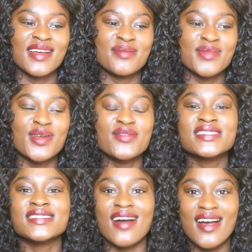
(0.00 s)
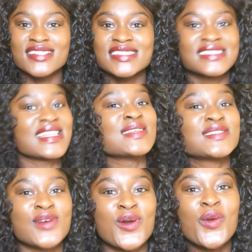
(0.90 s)
But obviously the artist in that
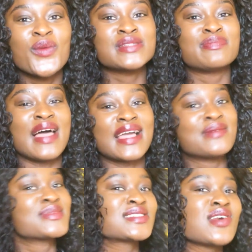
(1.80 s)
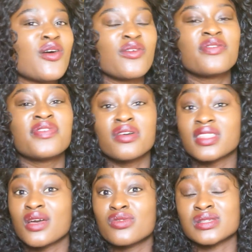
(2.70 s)
song, who is black himself, felt
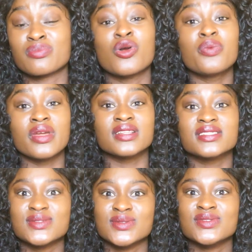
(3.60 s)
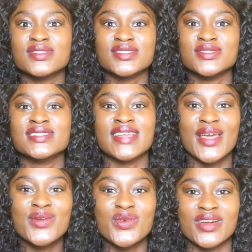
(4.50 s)
that it was appropriate to use the
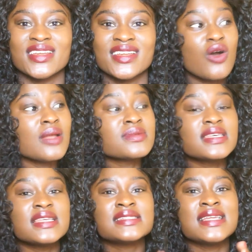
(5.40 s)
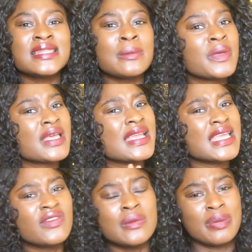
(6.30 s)
N-word. All I'm saying is, let there be an
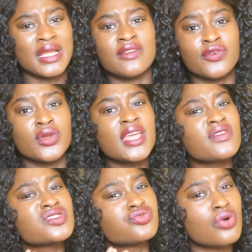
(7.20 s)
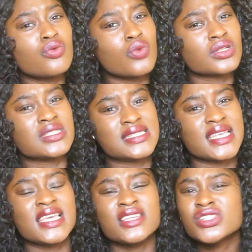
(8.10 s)
even playing field. If it's wrong word to
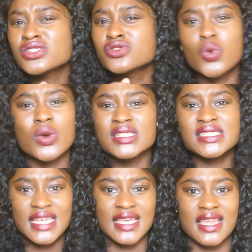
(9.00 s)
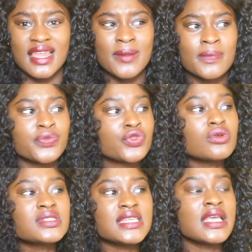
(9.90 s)
say, just no one say it.
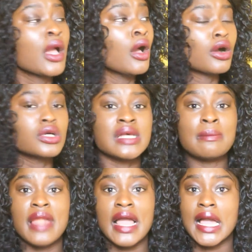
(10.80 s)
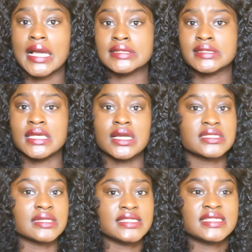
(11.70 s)
Don't say, because I'm black, I can say it,
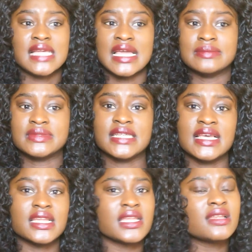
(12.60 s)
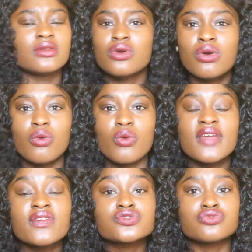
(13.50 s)
because I'm this, I am say it. No,
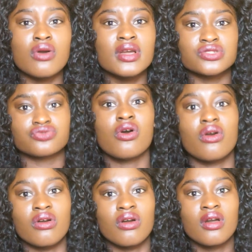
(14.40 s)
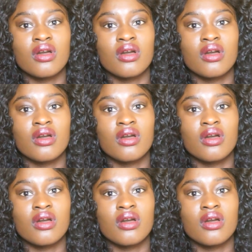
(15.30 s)
if it's wrong, it's wrong.